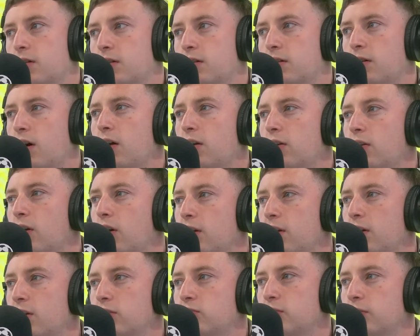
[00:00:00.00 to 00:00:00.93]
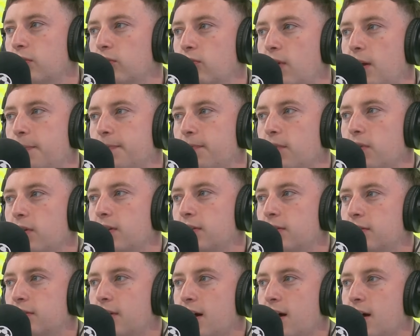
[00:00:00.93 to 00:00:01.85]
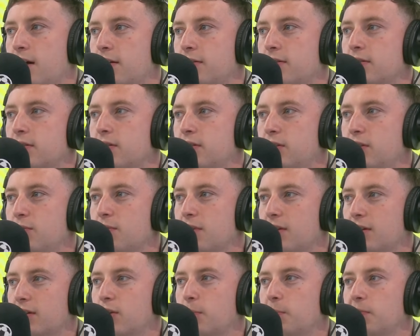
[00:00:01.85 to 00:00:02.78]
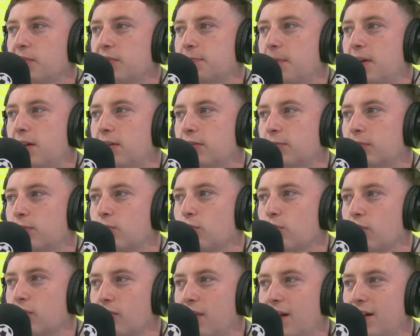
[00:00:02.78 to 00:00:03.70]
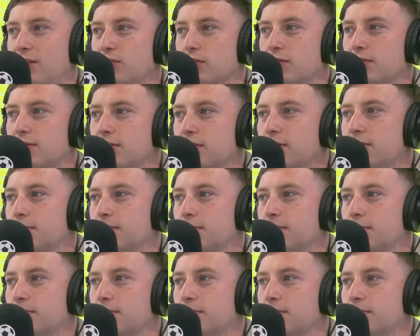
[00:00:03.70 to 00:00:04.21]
Conor, I heard through the grapevine that you had a couple of spells with Gorey Rangers.